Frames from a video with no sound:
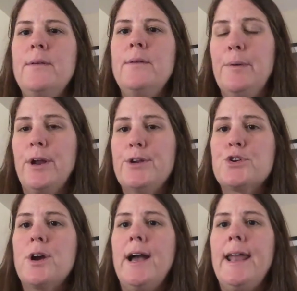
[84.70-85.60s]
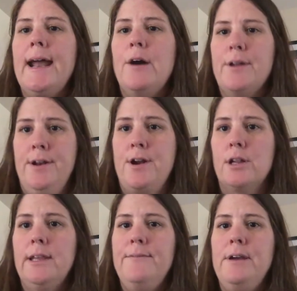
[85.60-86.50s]
that we were going to try it out in
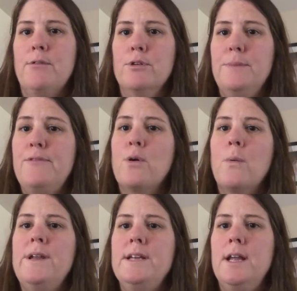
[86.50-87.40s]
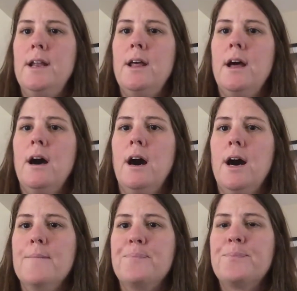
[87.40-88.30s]
our living room before we did
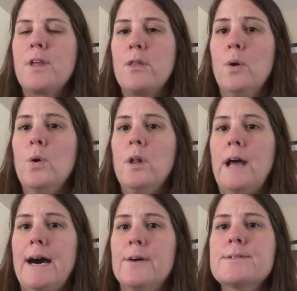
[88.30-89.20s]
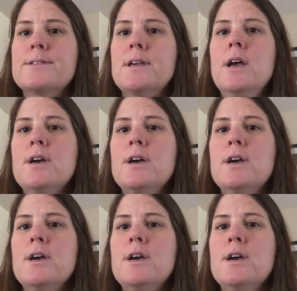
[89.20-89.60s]
the whole house.